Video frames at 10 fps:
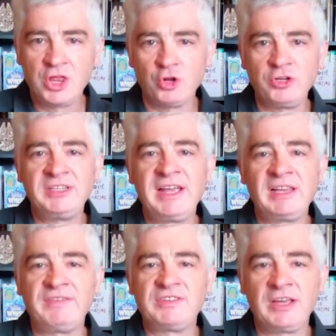thirty-day
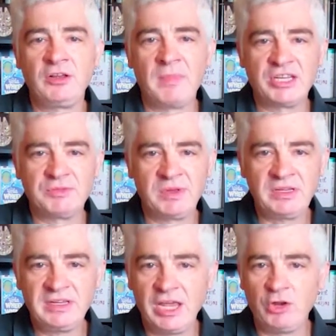lifecycle management,
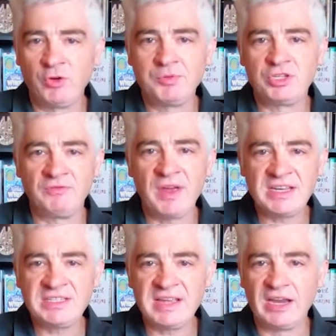encryption at
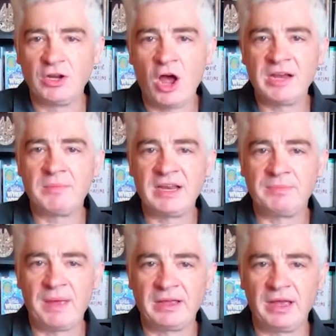rest, and
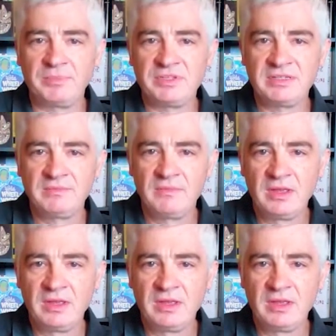automatic backups.